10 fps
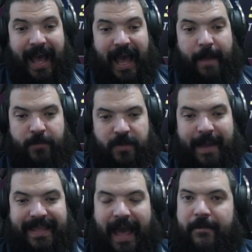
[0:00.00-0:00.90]
to
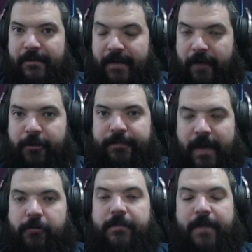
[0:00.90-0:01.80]
make that a very,
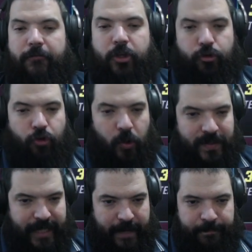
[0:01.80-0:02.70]
very, very strong
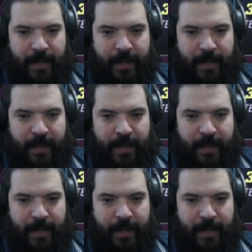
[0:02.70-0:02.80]
team.